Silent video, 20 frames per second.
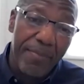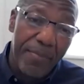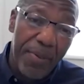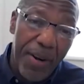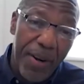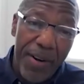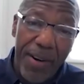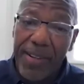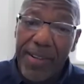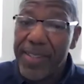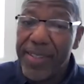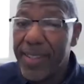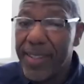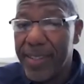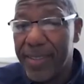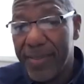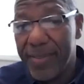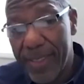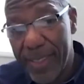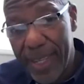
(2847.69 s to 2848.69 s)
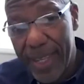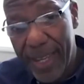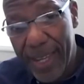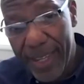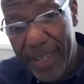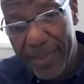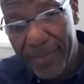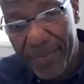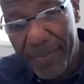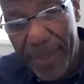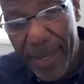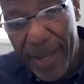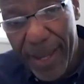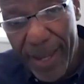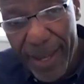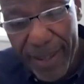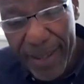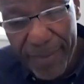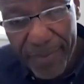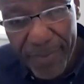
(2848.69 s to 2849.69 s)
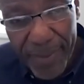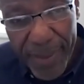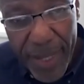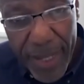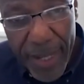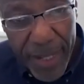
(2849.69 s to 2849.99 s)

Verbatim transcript: and parks and, and um,